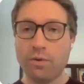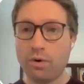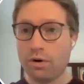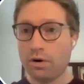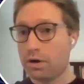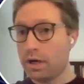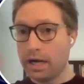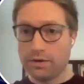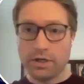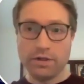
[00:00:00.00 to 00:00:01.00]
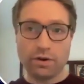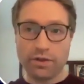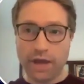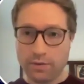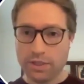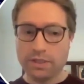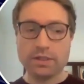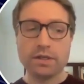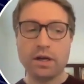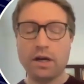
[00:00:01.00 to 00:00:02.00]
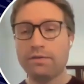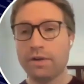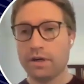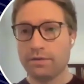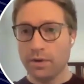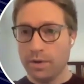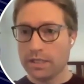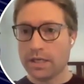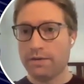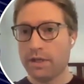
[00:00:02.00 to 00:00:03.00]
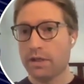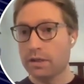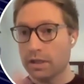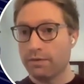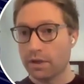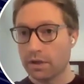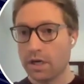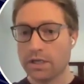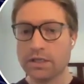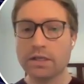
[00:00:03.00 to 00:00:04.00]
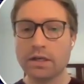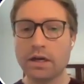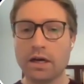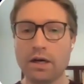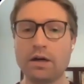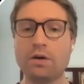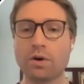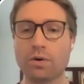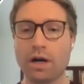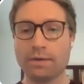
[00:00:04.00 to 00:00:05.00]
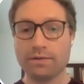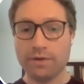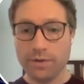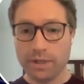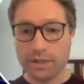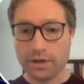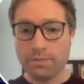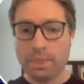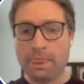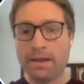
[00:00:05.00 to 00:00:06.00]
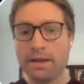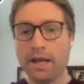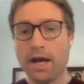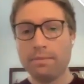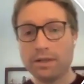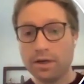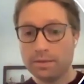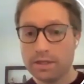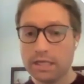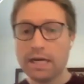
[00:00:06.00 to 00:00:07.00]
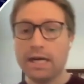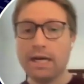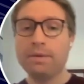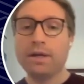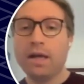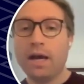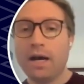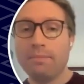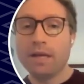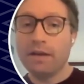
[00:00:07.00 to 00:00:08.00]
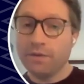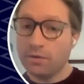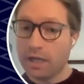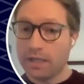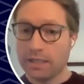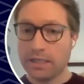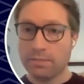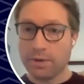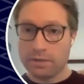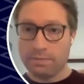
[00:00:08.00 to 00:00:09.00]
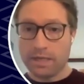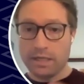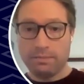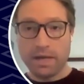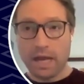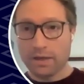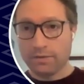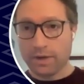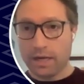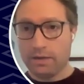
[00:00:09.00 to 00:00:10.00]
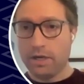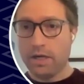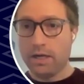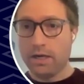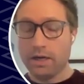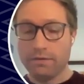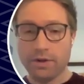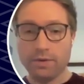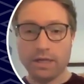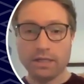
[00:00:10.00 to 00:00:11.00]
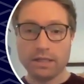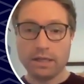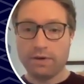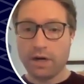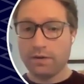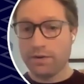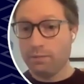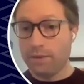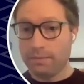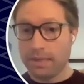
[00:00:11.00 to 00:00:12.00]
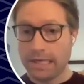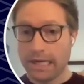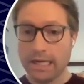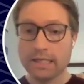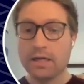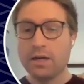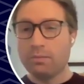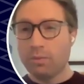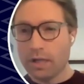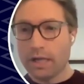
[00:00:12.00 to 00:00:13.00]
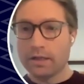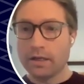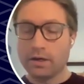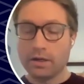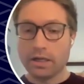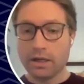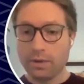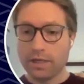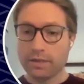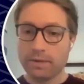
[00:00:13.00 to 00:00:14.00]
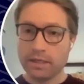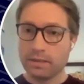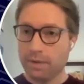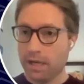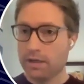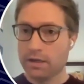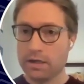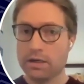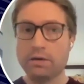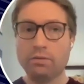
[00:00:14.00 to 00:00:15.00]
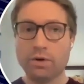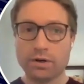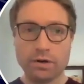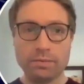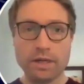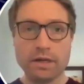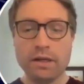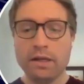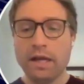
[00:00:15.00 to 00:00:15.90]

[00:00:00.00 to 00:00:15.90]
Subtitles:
for hundreds or thousands of interviewees, given the cost requirements of doing so. In terms of lead time, if you've got the system all spun up and you've got interviewees in front of you, maybe days, more likely you're looking at weeks or months, depending on recruitment,